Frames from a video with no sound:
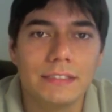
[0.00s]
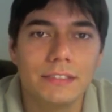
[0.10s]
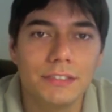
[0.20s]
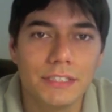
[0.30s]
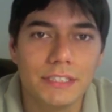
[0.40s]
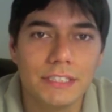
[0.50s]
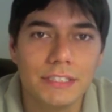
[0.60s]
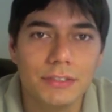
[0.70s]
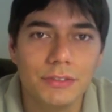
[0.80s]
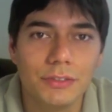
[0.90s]
to
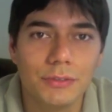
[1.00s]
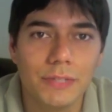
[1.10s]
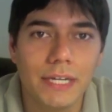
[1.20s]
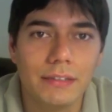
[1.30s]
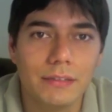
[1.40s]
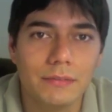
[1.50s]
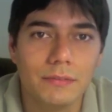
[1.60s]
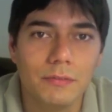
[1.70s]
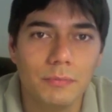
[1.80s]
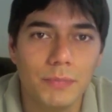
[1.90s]
continue throughout the
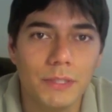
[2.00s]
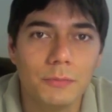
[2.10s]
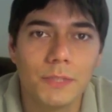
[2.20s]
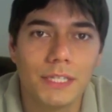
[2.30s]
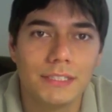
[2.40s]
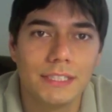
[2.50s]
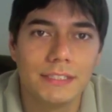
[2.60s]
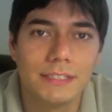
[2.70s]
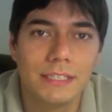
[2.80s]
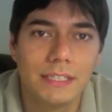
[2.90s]
build
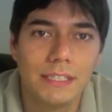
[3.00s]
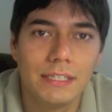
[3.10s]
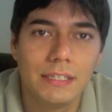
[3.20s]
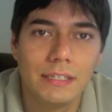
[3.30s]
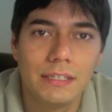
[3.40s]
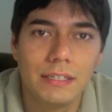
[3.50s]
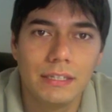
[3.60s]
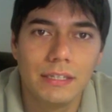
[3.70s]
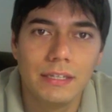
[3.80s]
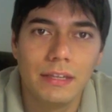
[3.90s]
process.
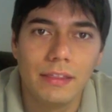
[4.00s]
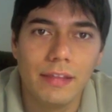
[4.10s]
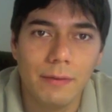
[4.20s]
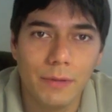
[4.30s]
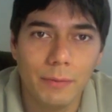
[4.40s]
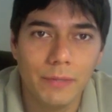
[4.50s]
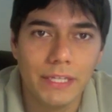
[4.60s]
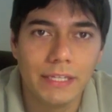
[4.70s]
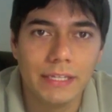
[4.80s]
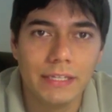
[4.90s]
That way we
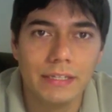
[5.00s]
can